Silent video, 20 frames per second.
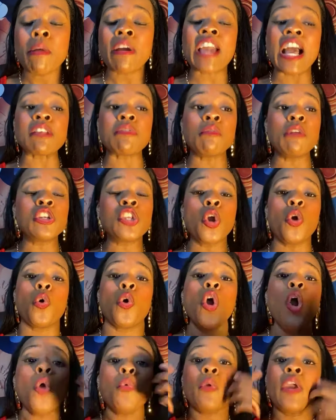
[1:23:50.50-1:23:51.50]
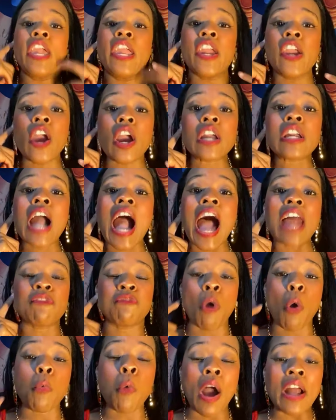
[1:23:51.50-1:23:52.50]
But guess what we do? We hear
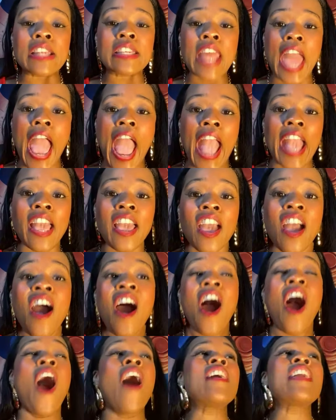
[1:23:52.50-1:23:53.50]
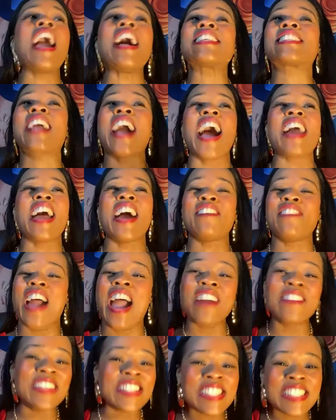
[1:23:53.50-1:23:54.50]
God for one day. Oh, yes, God, I,
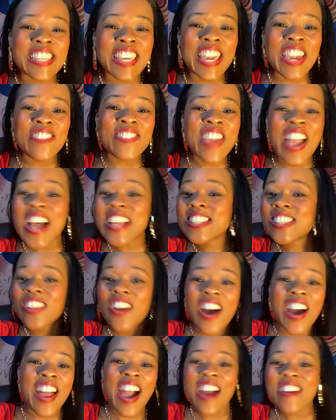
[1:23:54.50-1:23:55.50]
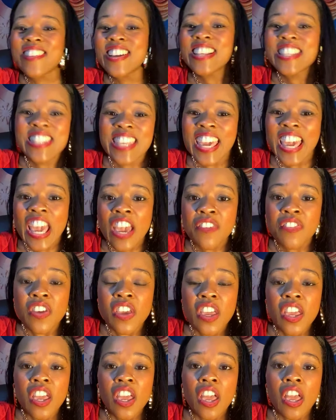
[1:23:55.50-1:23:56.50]
I receive. Yes, Lord, I
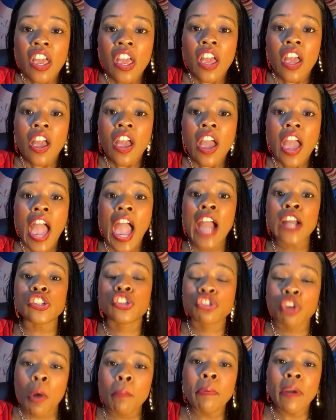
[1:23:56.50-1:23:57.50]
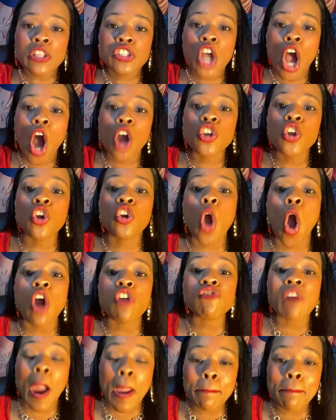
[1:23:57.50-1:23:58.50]
receive. And truth be told, you
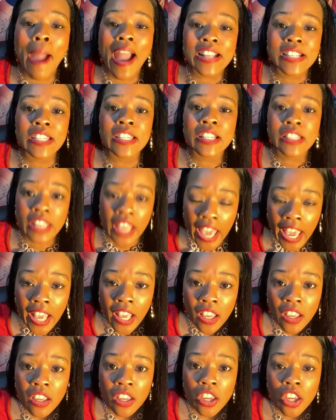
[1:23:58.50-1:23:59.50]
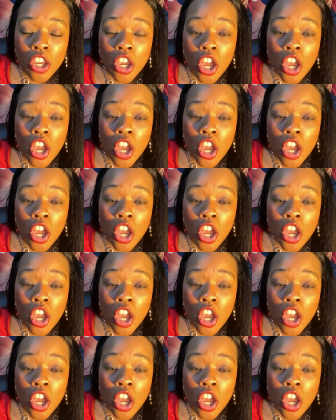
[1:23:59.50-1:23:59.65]
go right back to the thing